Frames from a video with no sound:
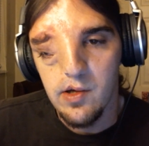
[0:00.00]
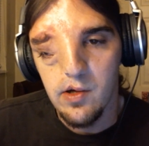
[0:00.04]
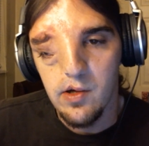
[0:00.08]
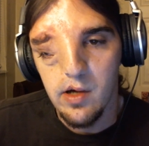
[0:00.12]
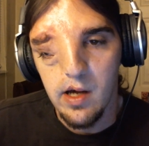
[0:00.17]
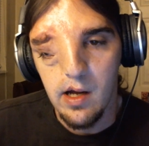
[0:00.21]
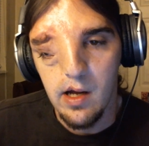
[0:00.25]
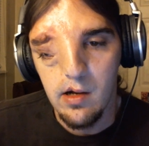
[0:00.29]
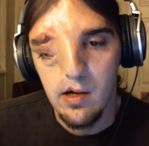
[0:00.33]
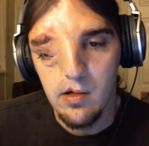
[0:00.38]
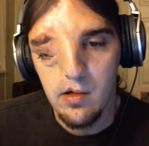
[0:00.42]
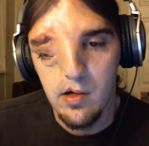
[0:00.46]

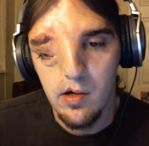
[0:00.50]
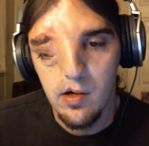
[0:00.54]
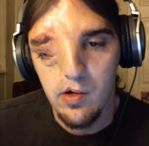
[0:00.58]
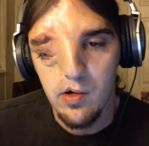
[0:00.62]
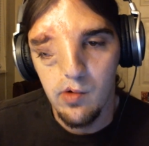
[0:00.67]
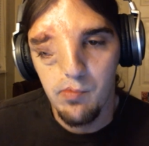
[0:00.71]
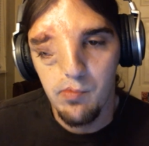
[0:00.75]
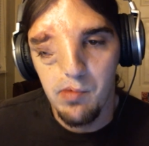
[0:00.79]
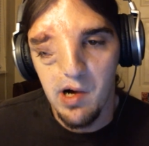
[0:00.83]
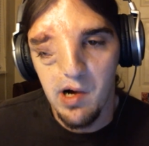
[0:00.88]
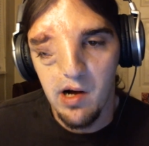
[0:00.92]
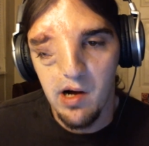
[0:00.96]
uh,
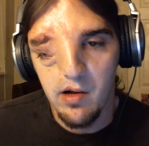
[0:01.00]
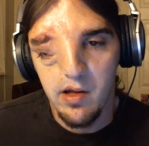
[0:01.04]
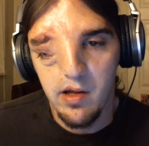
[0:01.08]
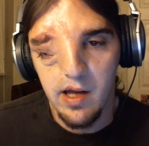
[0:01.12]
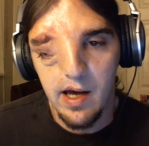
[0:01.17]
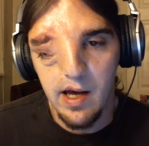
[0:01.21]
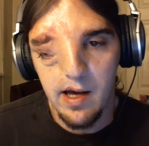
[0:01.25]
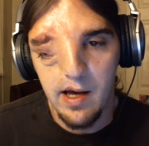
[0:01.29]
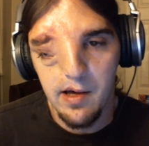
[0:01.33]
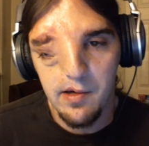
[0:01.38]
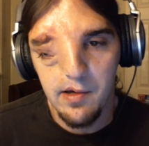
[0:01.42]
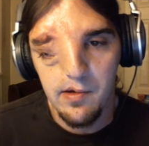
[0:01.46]
Generation
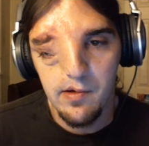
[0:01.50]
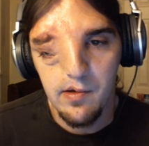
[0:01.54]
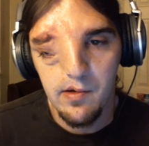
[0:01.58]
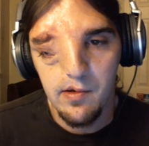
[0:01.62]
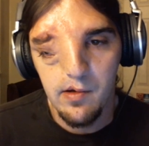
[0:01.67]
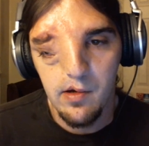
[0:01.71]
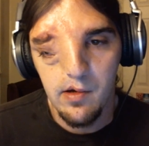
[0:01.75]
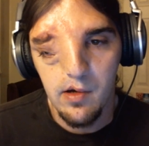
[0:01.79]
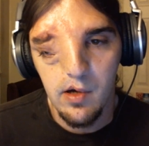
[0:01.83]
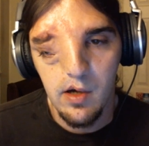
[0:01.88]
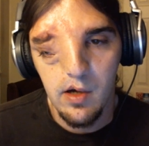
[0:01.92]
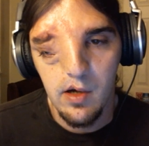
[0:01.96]
Catalano
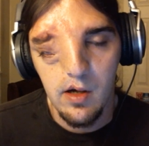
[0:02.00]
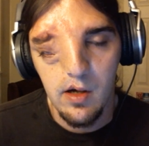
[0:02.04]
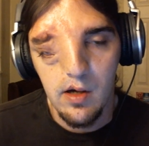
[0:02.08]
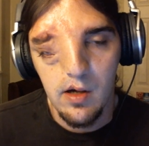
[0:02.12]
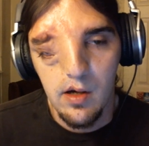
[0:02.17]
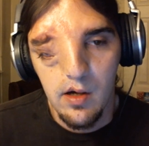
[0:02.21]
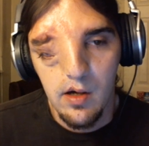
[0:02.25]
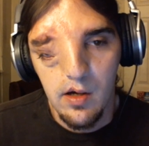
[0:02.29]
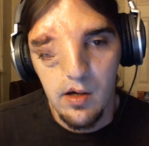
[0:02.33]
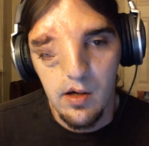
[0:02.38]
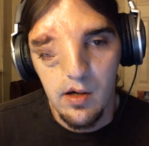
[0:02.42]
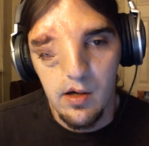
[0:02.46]

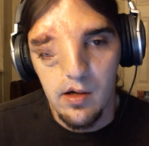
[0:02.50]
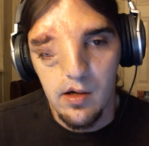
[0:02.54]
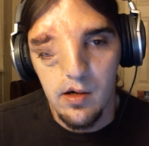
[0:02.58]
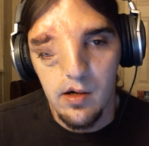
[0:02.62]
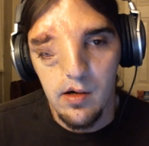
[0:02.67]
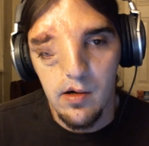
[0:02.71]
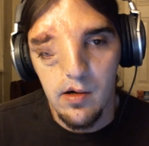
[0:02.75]
podcast.